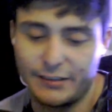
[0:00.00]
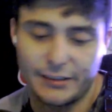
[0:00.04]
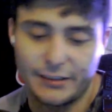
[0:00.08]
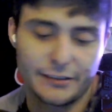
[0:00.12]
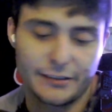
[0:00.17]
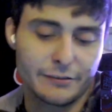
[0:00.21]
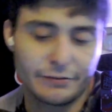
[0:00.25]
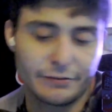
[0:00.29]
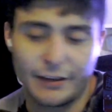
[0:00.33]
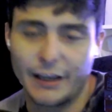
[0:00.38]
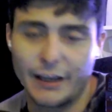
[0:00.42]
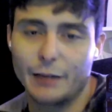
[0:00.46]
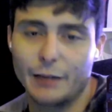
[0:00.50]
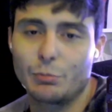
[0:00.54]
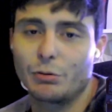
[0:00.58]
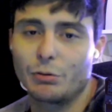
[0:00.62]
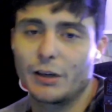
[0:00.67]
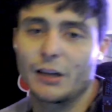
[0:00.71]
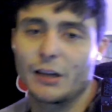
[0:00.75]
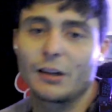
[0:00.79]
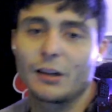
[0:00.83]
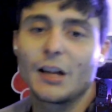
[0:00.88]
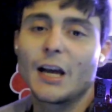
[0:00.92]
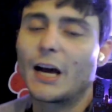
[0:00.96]
vibe
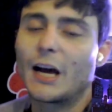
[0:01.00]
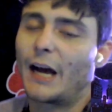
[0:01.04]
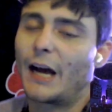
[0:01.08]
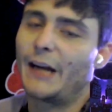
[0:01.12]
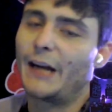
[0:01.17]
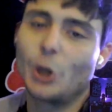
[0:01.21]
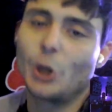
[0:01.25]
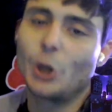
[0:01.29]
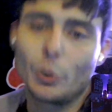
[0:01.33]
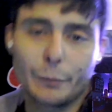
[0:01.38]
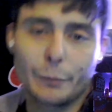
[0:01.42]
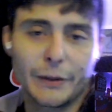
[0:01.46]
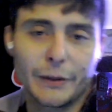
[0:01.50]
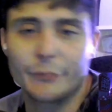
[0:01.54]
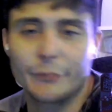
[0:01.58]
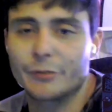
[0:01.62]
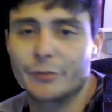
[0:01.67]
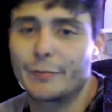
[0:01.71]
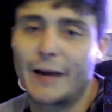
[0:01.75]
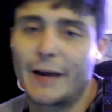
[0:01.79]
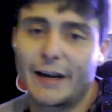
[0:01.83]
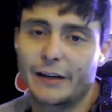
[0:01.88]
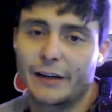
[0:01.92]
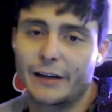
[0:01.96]
well. I hope he comes
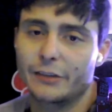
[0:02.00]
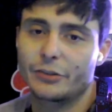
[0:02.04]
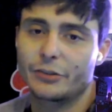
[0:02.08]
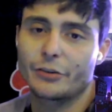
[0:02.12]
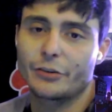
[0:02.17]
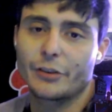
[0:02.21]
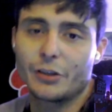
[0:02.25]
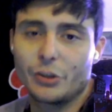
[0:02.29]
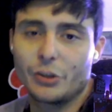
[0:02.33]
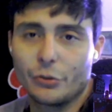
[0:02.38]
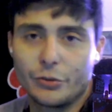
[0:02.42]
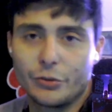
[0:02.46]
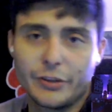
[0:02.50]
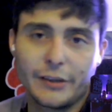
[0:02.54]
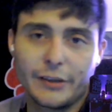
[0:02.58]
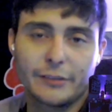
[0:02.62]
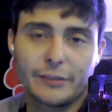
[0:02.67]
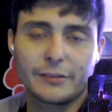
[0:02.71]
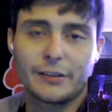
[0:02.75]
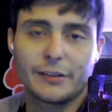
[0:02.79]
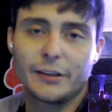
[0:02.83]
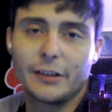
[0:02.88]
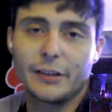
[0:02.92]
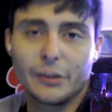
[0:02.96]
back into the new
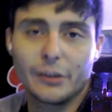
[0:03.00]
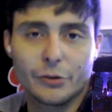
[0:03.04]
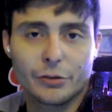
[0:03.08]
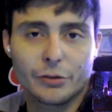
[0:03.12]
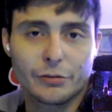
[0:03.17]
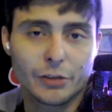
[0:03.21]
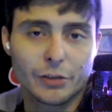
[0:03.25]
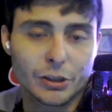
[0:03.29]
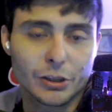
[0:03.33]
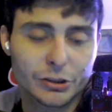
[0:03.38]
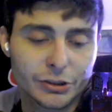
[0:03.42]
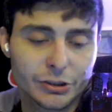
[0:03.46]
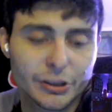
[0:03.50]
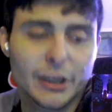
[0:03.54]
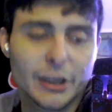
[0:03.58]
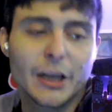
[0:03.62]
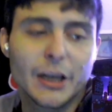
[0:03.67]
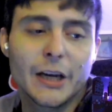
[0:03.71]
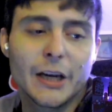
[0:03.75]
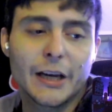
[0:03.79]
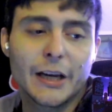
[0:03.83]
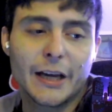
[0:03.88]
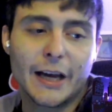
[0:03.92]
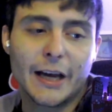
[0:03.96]
DC universe
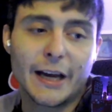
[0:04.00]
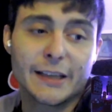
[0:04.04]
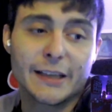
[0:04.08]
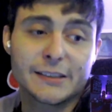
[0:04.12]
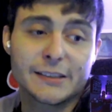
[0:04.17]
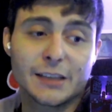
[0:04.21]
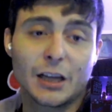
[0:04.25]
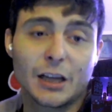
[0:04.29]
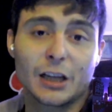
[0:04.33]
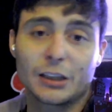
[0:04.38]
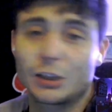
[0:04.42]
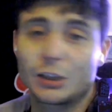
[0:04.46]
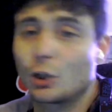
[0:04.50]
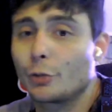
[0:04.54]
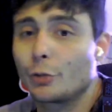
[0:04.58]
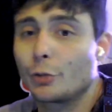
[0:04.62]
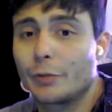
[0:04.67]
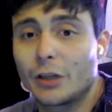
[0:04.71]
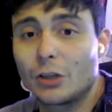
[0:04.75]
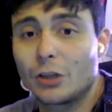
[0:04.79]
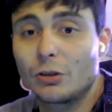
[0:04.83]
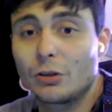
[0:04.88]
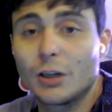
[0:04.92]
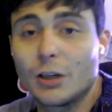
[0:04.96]
as
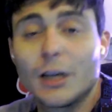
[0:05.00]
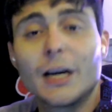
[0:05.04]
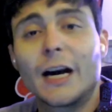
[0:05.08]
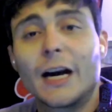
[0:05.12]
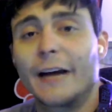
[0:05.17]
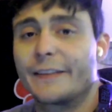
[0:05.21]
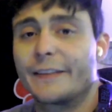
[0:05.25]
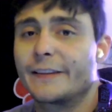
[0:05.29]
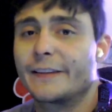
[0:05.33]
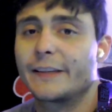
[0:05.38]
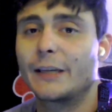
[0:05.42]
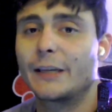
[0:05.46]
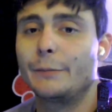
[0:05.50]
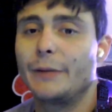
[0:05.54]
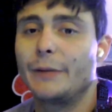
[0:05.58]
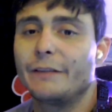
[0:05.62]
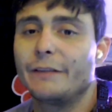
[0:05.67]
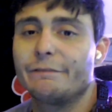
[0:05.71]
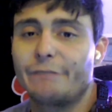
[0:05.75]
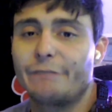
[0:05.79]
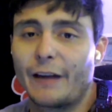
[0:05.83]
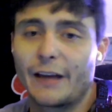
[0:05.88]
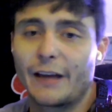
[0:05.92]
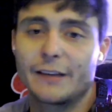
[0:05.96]
Lobo. I think he'd be
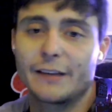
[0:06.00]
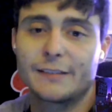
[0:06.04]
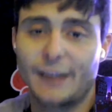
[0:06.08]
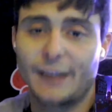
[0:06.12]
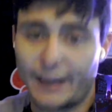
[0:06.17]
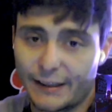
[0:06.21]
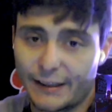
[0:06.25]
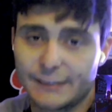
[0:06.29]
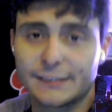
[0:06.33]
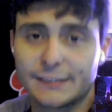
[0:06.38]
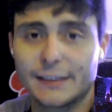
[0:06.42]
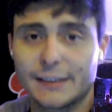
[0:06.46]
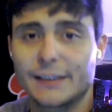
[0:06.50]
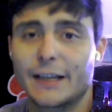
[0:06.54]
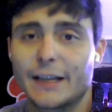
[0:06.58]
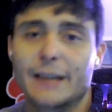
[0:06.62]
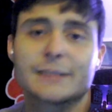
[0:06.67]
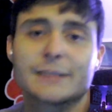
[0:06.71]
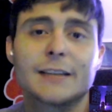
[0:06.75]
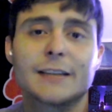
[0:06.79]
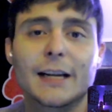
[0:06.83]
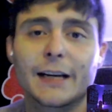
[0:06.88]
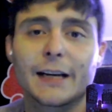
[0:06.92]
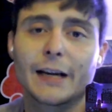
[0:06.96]
fantastic
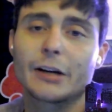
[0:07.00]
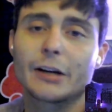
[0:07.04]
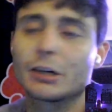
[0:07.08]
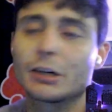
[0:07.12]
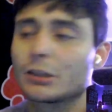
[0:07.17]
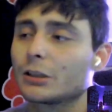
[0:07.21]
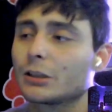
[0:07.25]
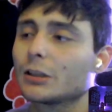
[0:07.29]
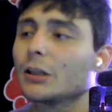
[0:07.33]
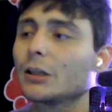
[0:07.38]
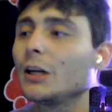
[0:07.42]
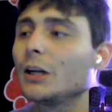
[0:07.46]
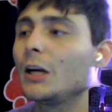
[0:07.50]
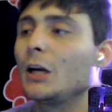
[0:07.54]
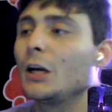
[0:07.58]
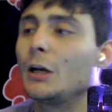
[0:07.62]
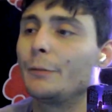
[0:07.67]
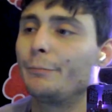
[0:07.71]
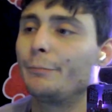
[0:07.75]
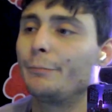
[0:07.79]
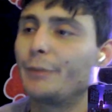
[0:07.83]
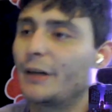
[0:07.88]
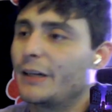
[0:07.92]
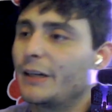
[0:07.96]
as that character,
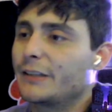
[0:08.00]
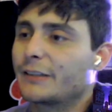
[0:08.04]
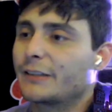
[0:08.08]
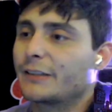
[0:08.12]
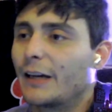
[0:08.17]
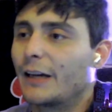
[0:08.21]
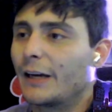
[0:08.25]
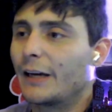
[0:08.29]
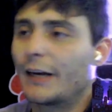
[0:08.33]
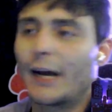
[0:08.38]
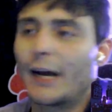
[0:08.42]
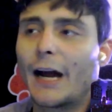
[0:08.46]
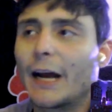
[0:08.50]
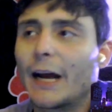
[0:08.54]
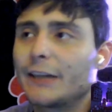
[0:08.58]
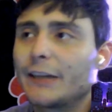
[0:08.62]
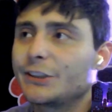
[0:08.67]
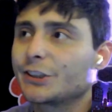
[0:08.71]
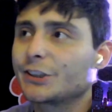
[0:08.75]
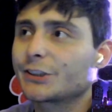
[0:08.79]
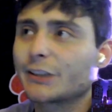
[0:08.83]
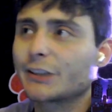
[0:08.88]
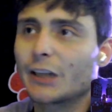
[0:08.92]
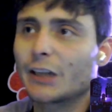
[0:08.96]
but I
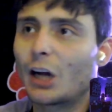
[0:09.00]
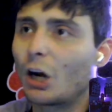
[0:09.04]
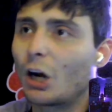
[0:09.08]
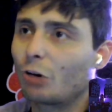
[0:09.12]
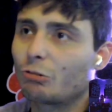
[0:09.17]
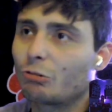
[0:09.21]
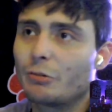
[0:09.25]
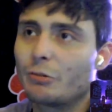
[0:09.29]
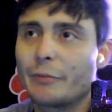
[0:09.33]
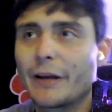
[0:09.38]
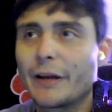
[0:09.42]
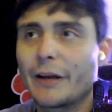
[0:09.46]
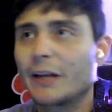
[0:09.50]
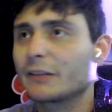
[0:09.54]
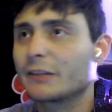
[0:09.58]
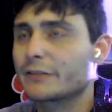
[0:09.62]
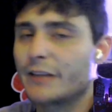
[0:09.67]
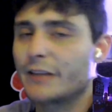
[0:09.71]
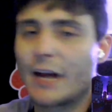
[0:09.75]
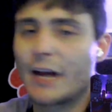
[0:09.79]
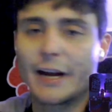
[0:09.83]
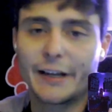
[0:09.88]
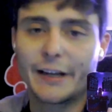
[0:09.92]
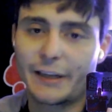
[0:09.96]
just, Aquaman's
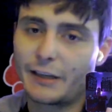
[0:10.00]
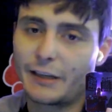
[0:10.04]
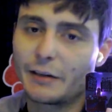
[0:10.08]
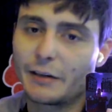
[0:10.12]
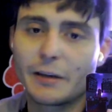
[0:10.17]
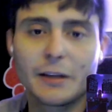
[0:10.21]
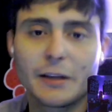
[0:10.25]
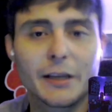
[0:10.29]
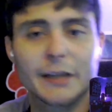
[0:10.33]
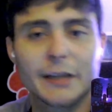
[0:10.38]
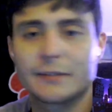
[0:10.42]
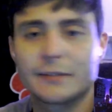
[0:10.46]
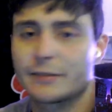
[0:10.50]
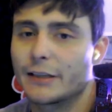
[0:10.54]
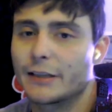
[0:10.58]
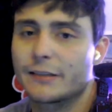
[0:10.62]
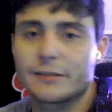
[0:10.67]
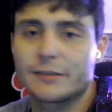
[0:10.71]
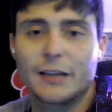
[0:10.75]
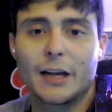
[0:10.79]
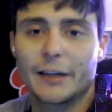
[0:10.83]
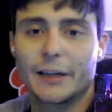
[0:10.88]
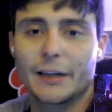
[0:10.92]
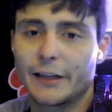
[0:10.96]
not it. It's
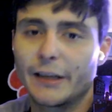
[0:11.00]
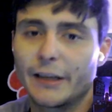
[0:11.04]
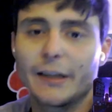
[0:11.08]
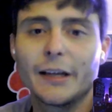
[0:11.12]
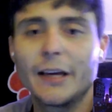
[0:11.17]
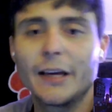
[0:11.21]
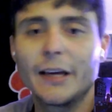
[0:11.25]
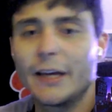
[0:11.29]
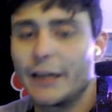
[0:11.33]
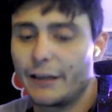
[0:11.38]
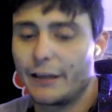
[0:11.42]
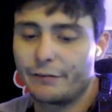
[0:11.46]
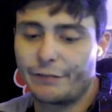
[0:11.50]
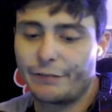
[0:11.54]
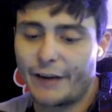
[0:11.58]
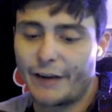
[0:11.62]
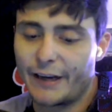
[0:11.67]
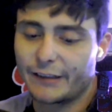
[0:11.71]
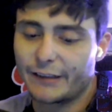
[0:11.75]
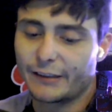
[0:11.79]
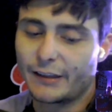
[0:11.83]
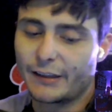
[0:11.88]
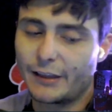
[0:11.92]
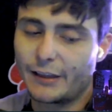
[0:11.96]
not it. In
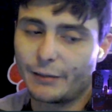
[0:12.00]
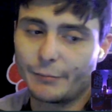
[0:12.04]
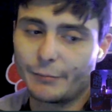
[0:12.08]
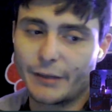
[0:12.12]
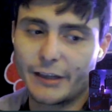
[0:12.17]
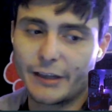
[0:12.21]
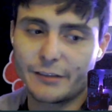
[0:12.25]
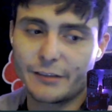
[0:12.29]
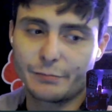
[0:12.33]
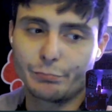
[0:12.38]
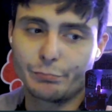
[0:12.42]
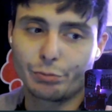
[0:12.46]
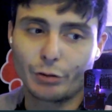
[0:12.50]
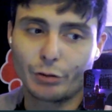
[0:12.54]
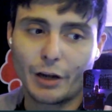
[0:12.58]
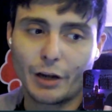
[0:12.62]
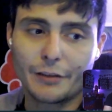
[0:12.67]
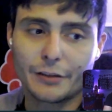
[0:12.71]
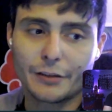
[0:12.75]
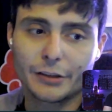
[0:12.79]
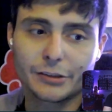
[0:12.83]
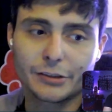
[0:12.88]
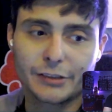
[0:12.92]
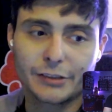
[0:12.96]
fact, his
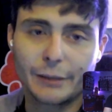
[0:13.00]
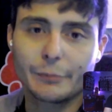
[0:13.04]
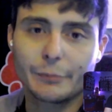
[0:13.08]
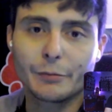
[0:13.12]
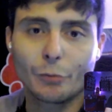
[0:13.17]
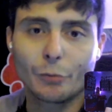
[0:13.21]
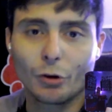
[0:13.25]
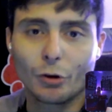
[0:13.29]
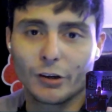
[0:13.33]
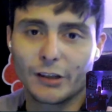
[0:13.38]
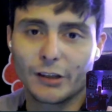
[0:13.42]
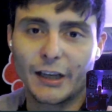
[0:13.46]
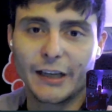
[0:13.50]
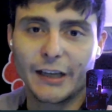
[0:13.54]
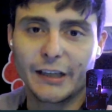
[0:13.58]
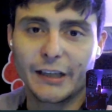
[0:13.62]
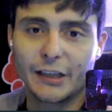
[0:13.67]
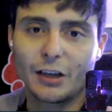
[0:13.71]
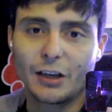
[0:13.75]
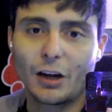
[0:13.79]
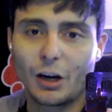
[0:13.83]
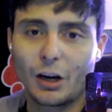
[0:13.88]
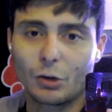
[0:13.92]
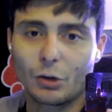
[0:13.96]
brother seemed more like
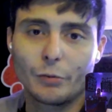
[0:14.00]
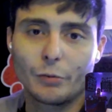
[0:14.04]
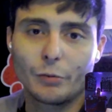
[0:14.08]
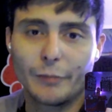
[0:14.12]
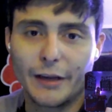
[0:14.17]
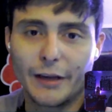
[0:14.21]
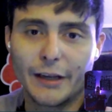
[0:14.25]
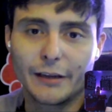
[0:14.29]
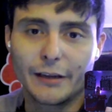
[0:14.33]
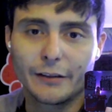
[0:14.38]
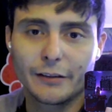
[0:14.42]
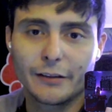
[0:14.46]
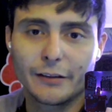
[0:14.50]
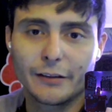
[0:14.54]
an Aquaman